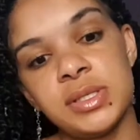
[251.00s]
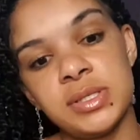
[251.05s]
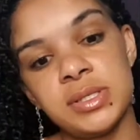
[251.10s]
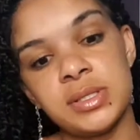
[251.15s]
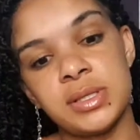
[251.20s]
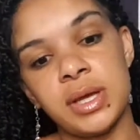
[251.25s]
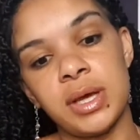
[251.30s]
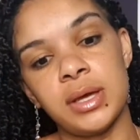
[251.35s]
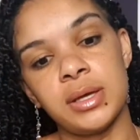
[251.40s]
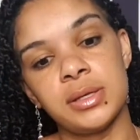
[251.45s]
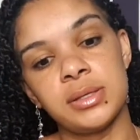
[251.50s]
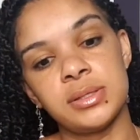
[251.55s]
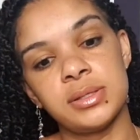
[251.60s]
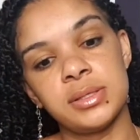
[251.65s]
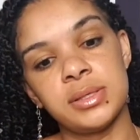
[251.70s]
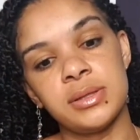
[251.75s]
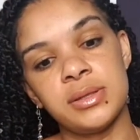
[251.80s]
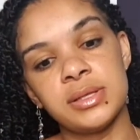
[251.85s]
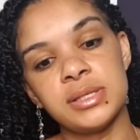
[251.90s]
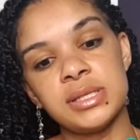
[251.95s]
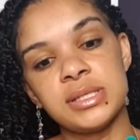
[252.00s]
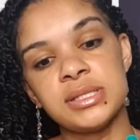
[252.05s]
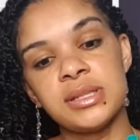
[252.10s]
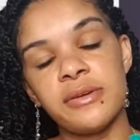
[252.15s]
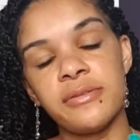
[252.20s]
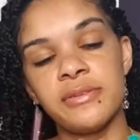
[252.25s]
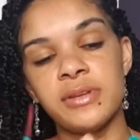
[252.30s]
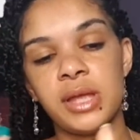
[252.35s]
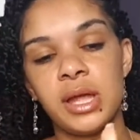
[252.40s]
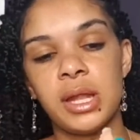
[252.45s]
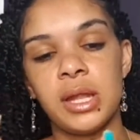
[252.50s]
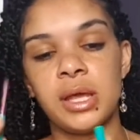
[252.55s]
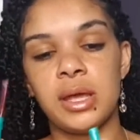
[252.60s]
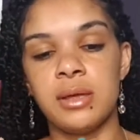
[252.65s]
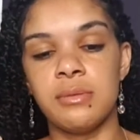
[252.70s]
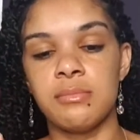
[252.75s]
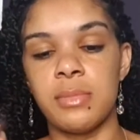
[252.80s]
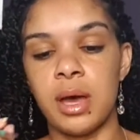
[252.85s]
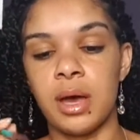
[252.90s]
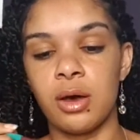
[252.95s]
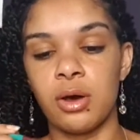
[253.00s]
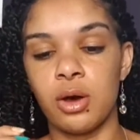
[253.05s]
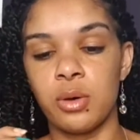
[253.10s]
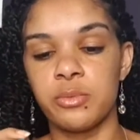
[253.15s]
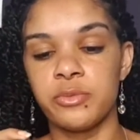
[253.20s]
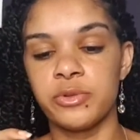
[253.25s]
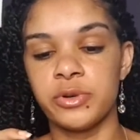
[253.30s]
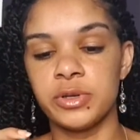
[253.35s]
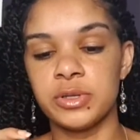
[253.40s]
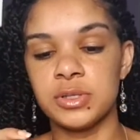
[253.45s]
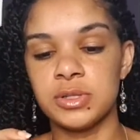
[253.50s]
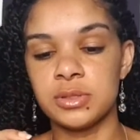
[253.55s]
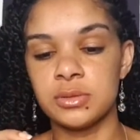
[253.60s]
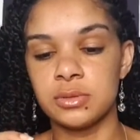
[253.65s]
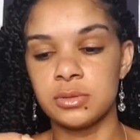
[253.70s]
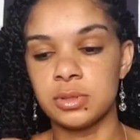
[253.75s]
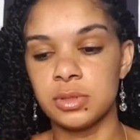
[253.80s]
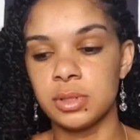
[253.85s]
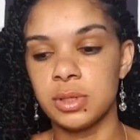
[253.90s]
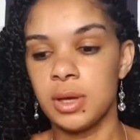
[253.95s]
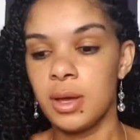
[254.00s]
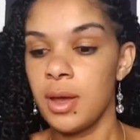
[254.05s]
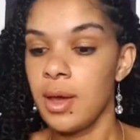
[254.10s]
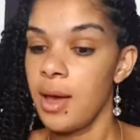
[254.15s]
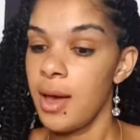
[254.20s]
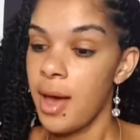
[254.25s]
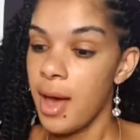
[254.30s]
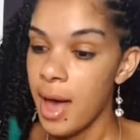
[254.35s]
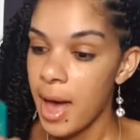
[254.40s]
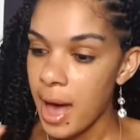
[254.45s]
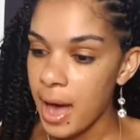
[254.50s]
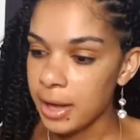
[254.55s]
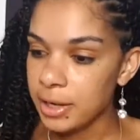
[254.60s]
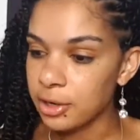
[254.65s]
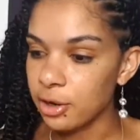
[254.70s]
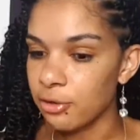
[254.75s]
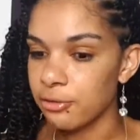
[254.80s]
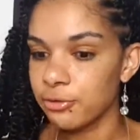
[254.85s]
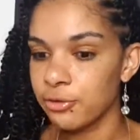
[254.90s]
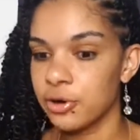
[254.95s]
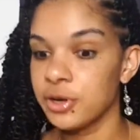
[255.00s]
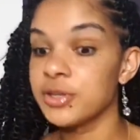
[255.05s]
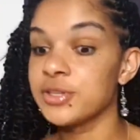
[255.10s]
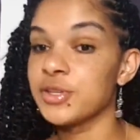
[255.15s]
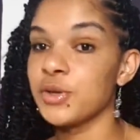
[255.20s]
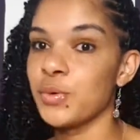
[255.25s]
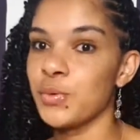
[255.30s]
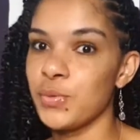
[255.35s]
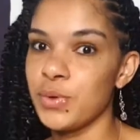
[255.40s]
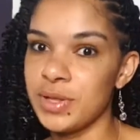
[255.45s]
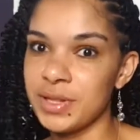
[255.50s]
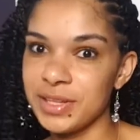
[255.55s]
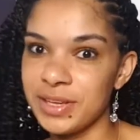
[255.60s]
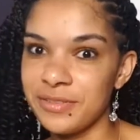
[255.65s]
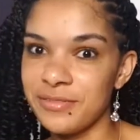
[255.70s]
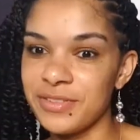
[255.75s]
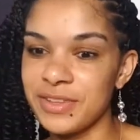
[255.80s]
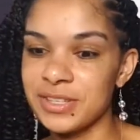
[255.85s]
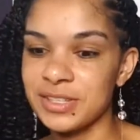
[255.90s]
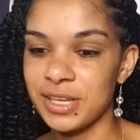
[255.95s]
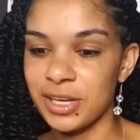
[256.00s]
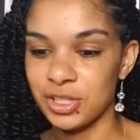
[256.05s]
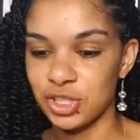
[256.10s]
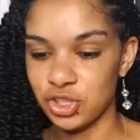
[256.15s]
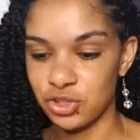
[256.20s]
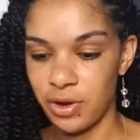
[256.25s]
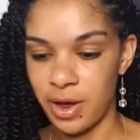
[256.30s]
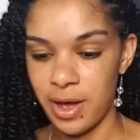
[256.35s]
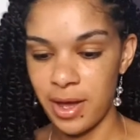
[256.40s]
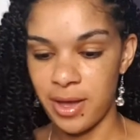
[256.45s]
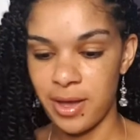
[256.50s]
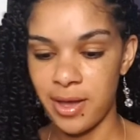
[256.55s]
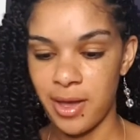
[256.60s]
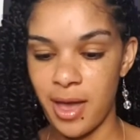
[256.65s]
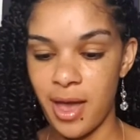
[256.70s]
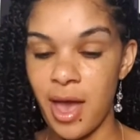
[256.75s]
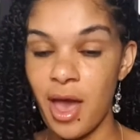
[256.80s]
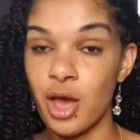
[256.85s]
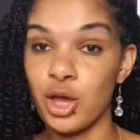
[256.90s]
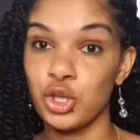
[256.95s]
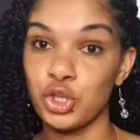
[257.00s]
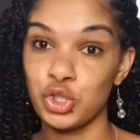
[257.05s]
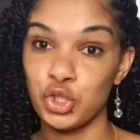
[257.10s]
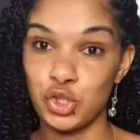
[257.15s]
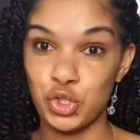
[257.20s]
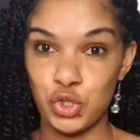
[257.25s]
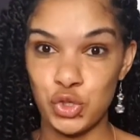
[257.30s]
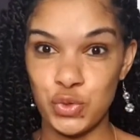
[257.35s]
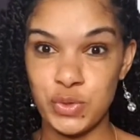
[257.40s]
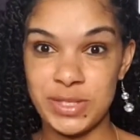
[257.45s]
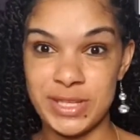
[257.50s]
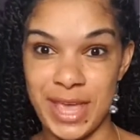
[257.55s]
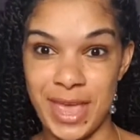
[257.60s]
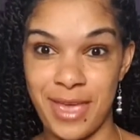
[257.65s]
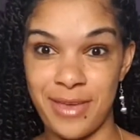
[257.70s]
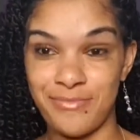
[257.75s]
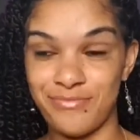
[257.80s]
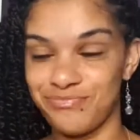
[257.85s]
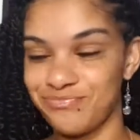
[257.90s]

This is nice. This is definitely in my comfort zone. And of course, we'll give this a try today.